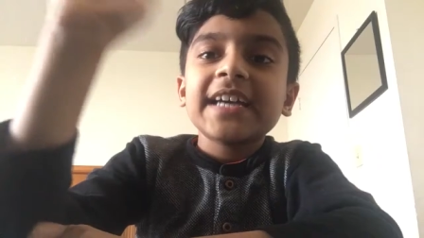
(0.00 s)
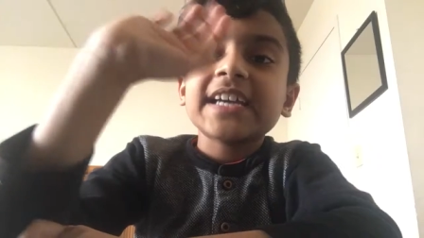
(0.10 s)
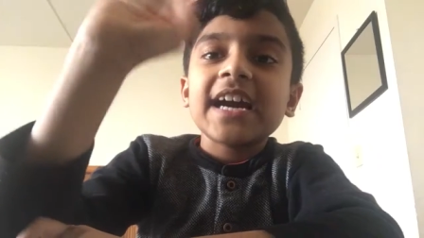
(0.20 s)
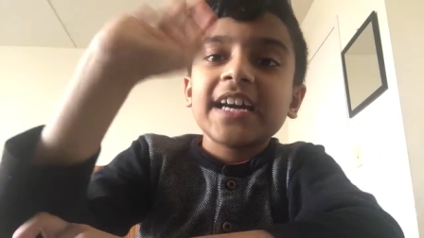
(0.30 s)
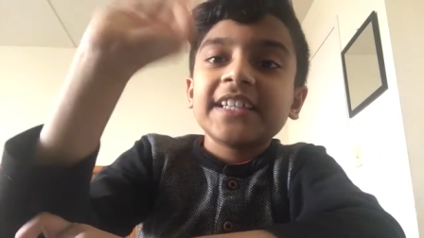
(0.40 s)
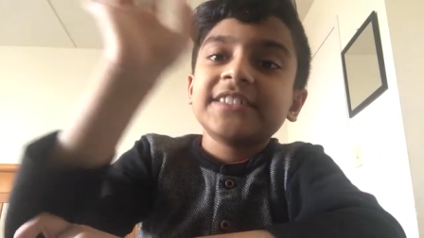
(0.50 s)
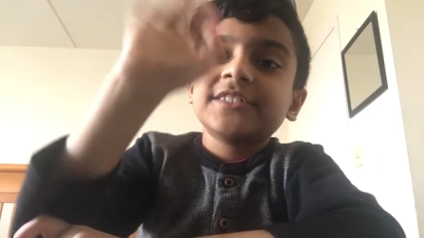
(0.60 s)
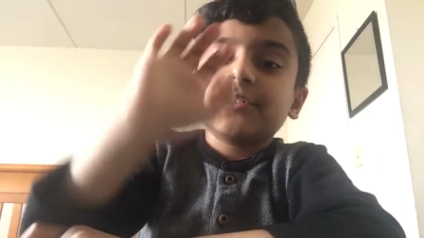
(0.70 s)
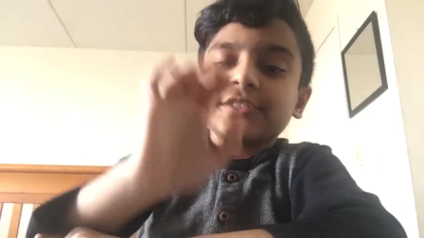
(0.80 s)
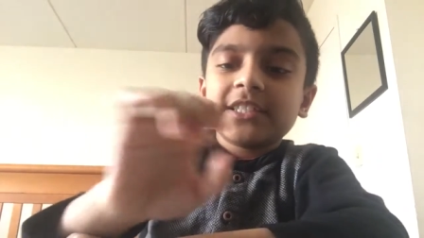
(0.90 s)
Hi guys,
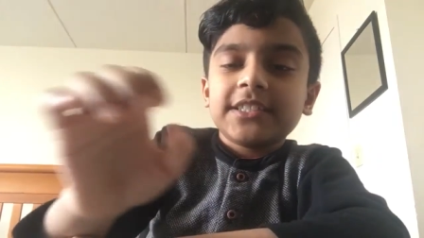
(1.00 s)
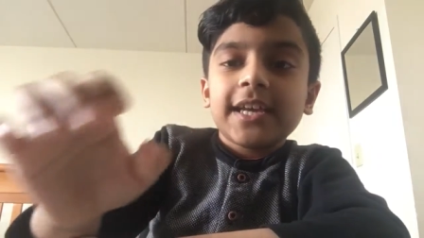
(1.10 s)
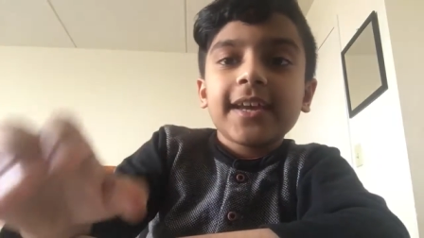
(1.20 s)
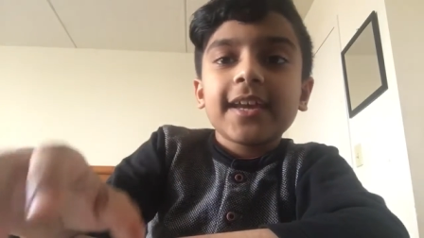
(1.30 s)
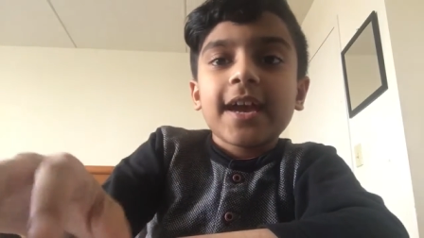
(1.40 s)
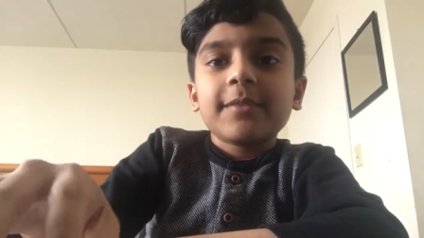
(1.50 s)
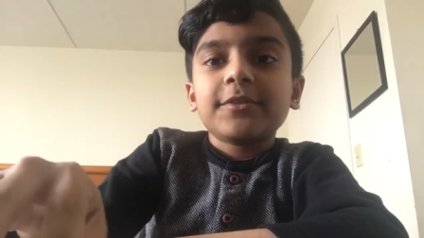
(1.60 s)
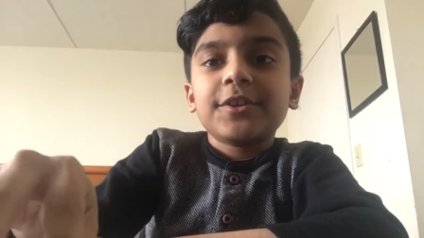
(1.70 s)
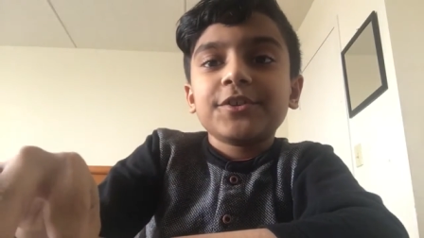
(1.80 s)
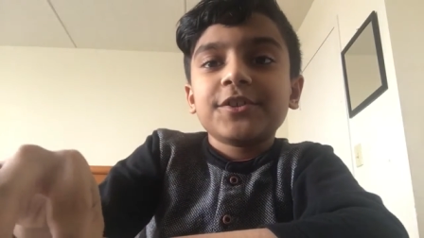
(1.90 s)
so today I'm
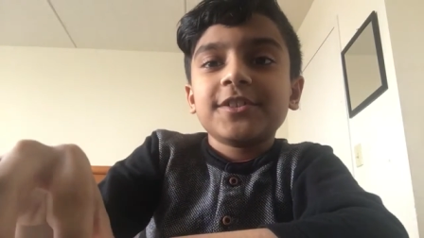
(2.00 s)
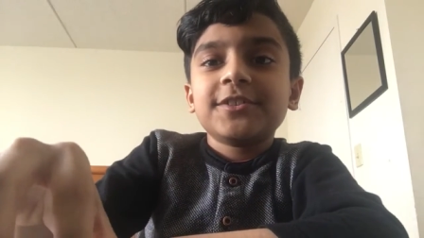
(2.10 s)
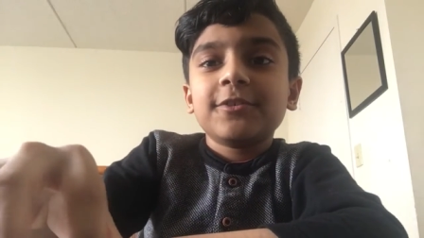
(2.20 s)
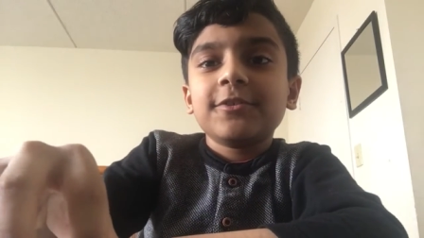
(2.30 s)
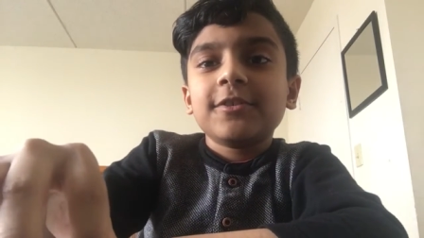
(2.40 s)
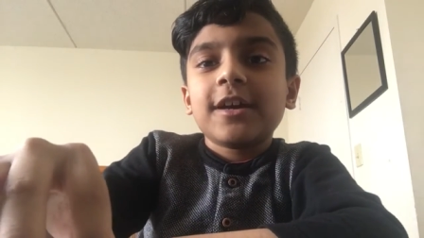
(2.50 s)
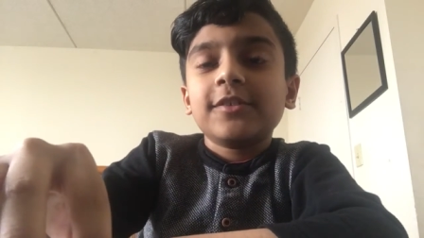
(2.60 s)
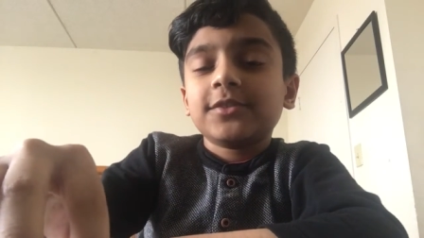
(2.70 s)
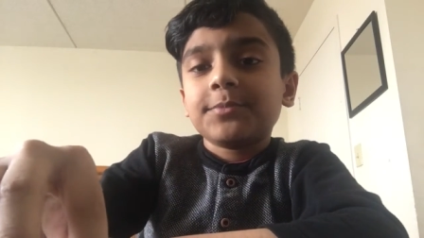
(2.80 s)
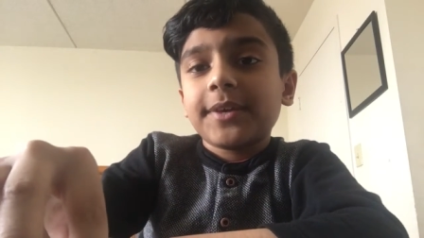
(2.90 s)
going to show you how
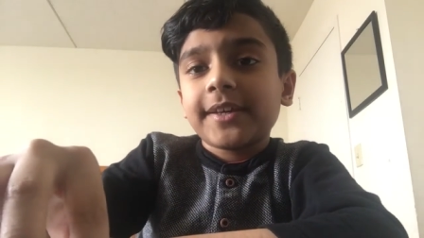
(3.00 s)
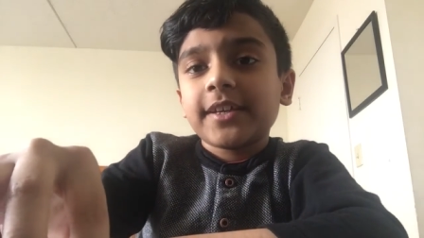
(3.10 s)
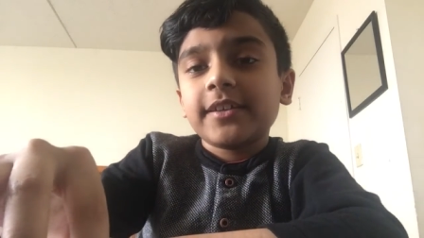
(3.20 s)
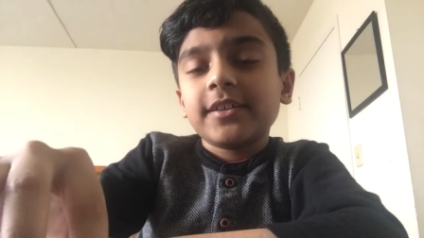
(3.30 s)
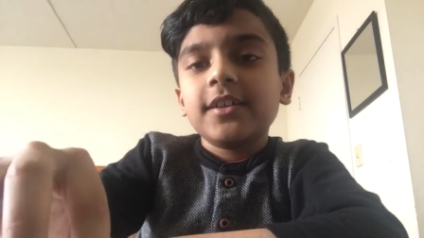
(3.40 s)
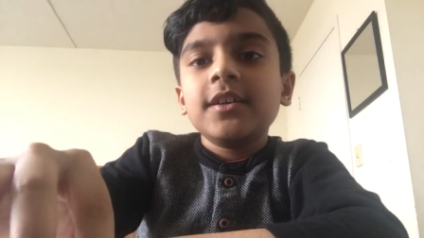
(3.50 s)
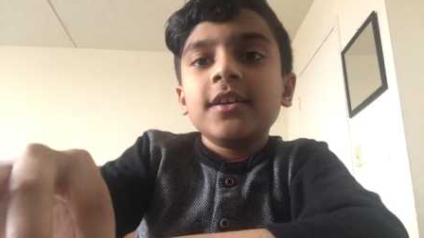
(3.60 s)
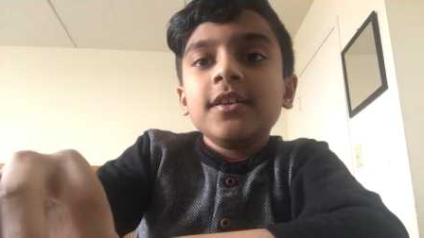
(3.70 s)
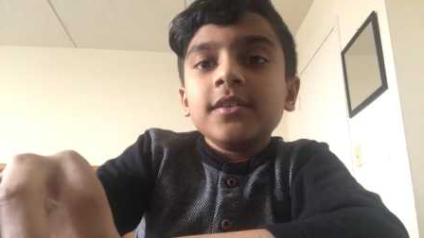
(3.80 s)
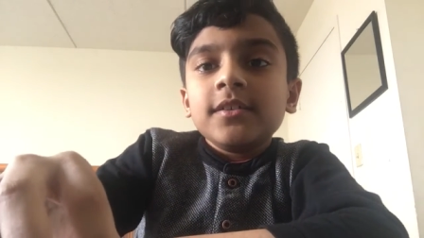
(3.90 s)
to make a,
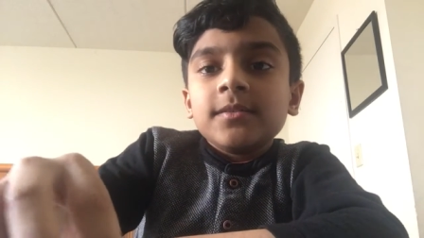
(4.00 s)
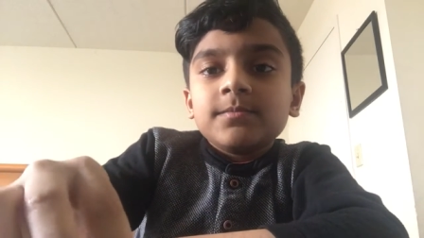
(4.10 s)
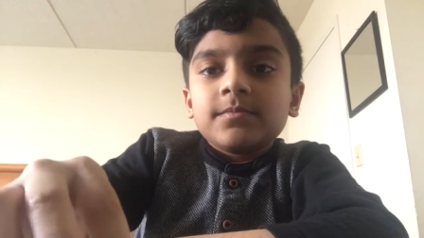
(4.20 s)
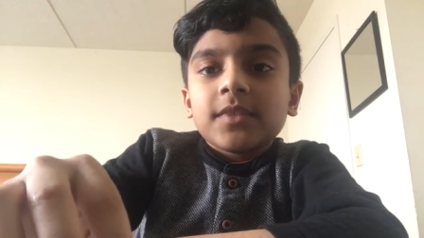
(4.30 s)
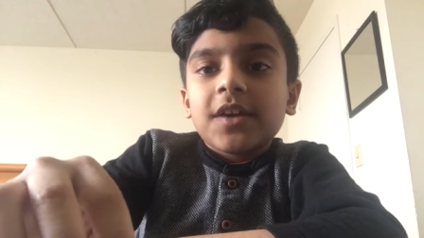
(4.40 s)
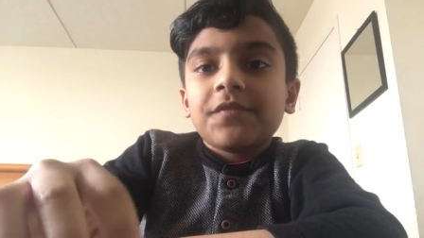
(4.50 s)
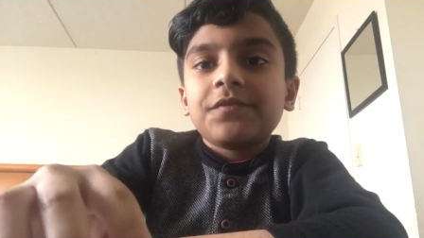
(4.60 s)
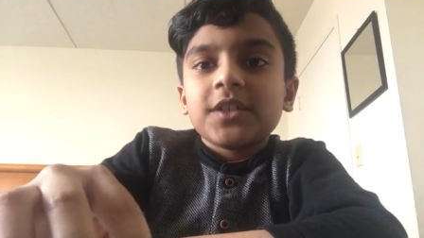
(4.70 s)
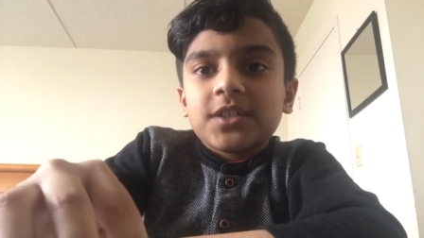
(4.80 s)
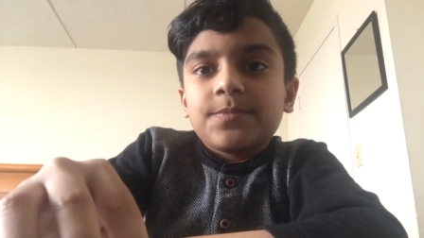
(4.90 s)
a,
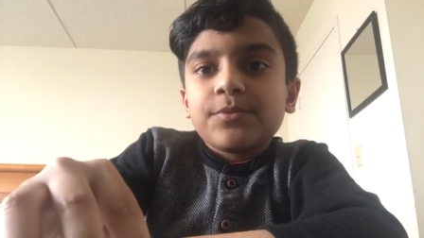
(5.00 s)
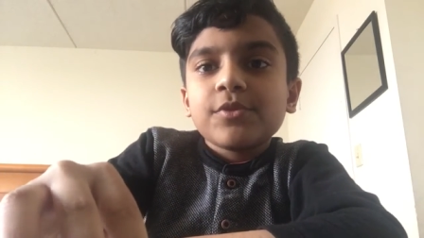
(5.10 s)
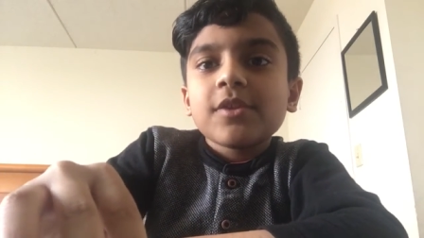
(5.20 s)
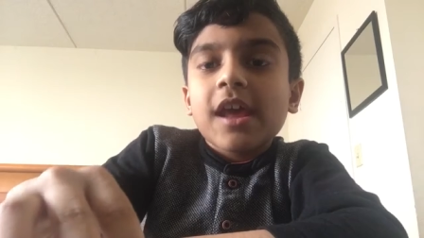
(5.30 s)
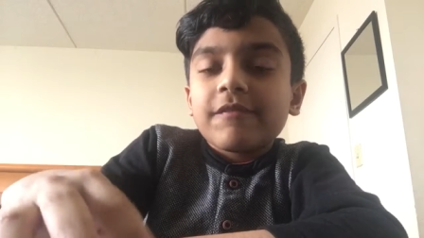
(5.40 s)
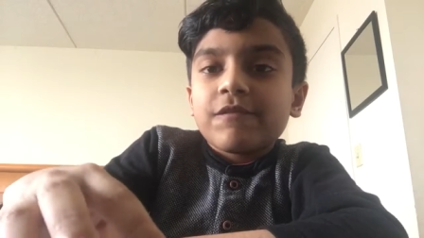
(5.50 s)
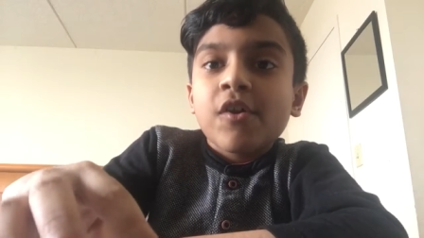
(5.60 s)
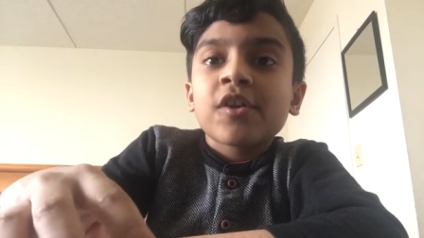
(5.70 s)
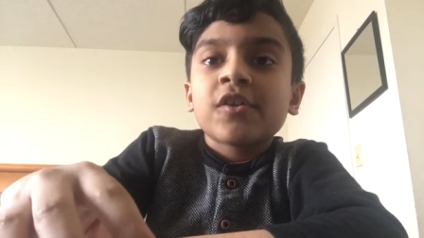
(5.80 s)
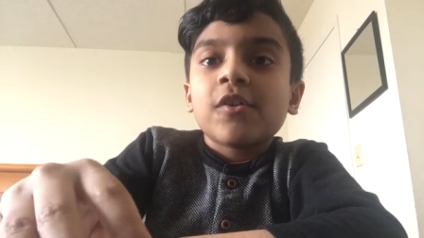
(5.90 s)
a spoon and
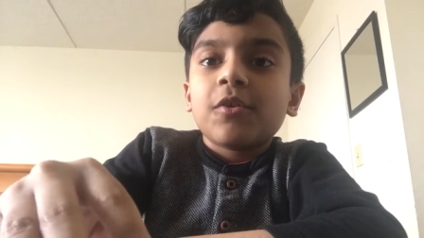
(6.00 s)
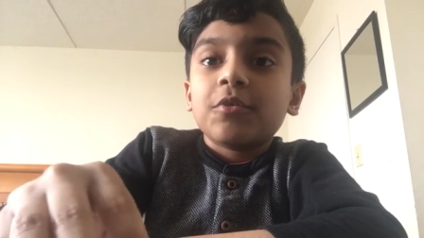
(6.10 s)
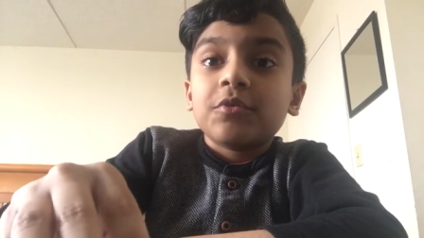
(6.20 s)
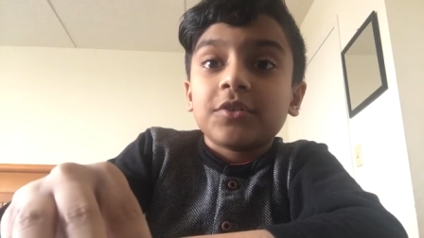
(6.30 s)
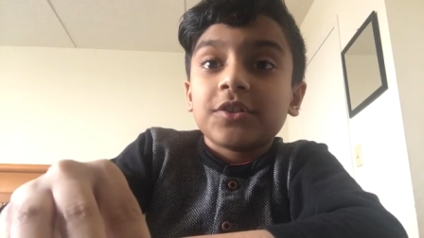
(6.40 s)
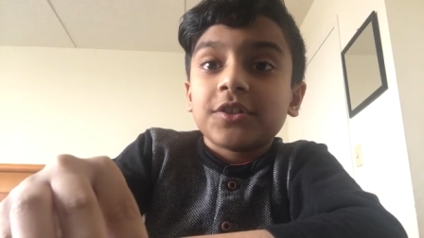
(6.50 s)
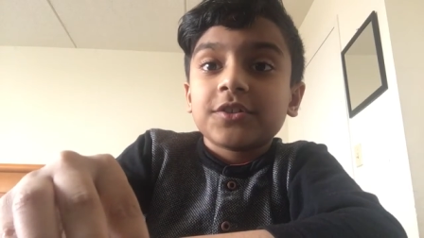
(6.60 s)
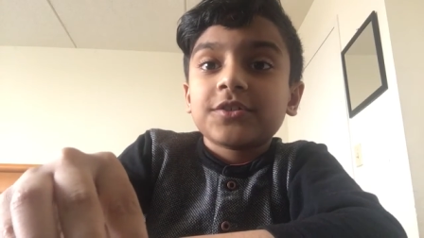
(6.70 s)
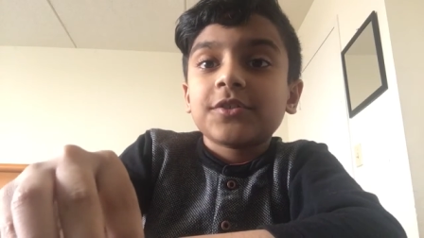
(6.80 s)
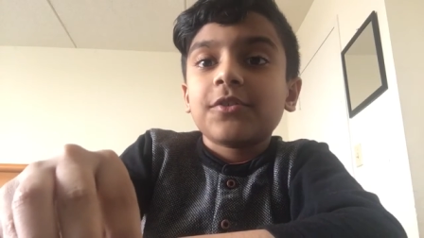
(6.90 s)
fork holder.
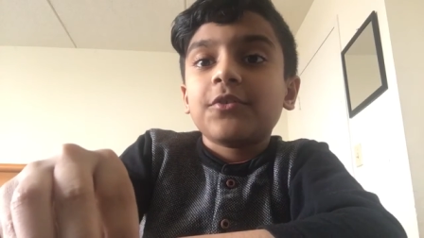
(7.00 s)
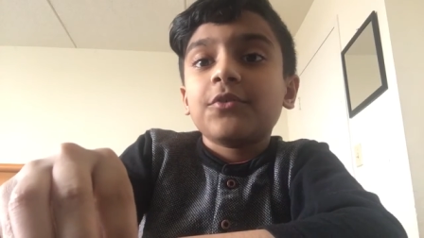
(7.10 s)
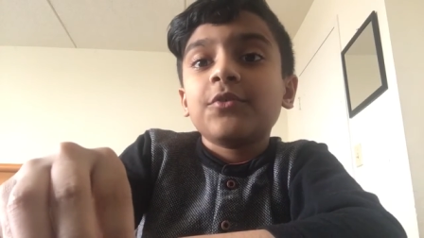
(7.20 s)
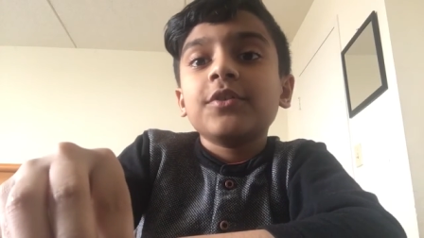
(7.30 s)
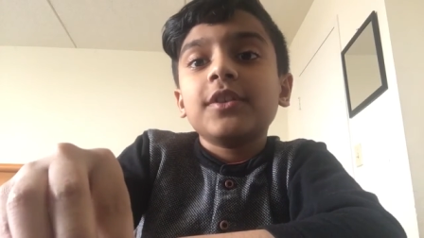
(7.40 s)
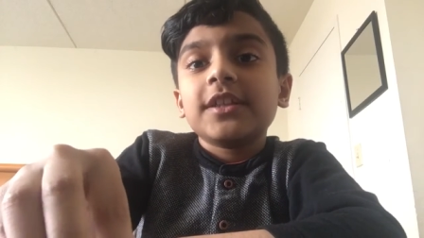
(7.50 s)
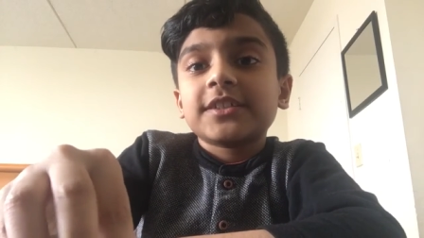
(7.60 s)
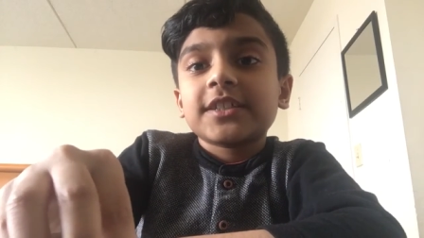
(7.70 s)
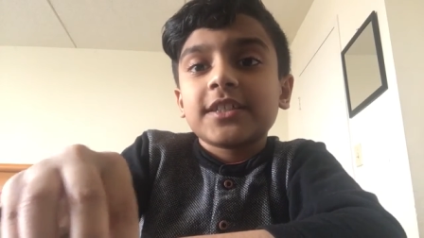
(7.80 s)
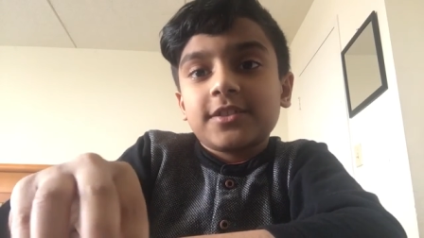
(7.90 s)
So let's
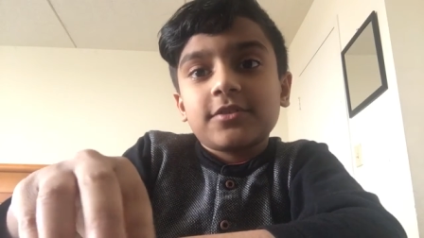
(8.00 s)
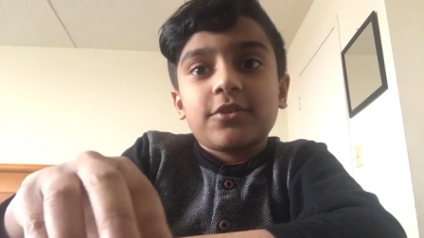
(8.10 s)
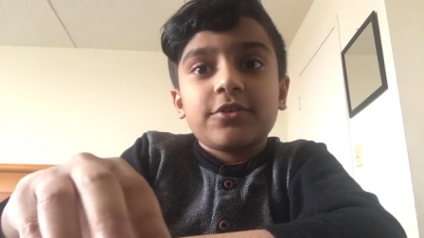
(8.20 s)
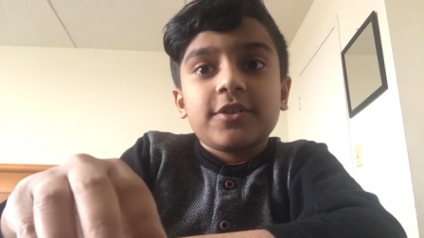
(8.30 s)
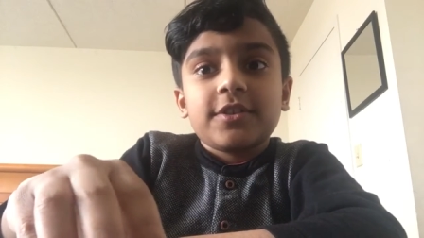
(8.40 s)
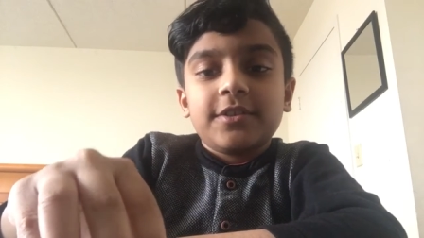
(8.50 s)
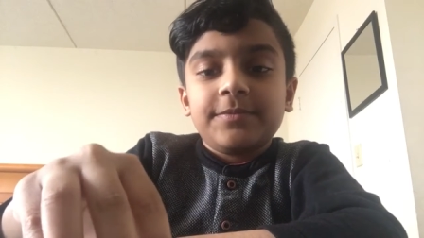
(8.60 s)
get started.